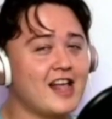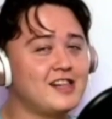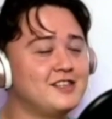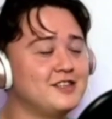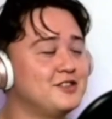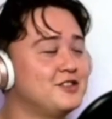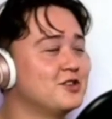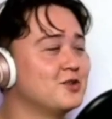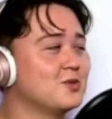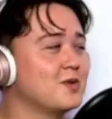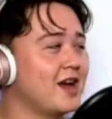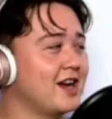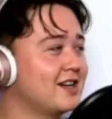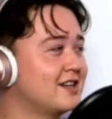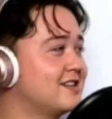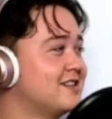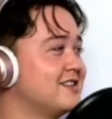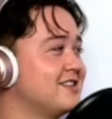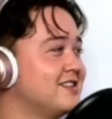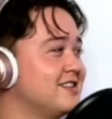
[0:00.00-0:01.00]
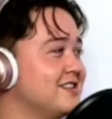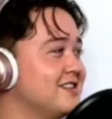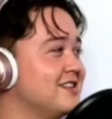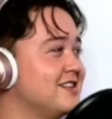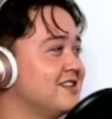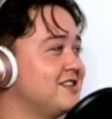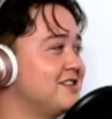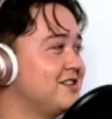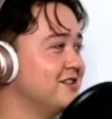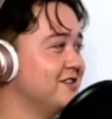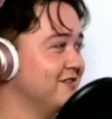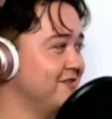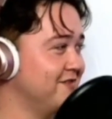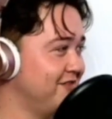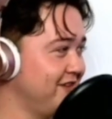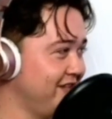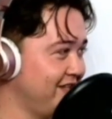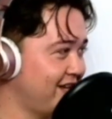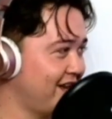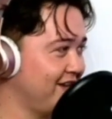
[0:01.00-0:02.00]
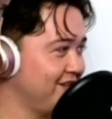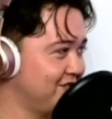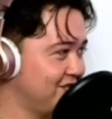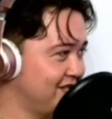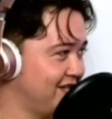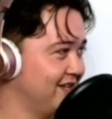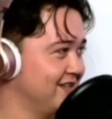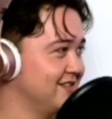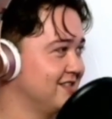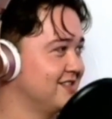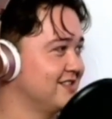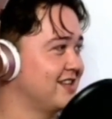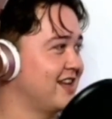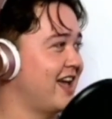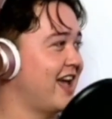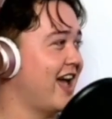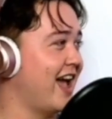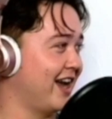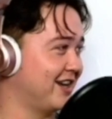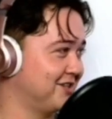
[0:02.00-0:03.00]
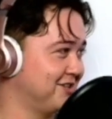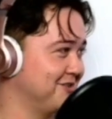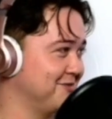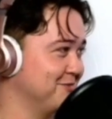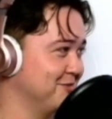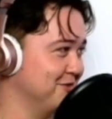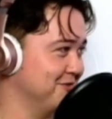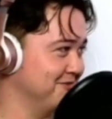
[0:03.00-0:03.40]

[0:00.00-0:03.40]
a direct to VHS action movie.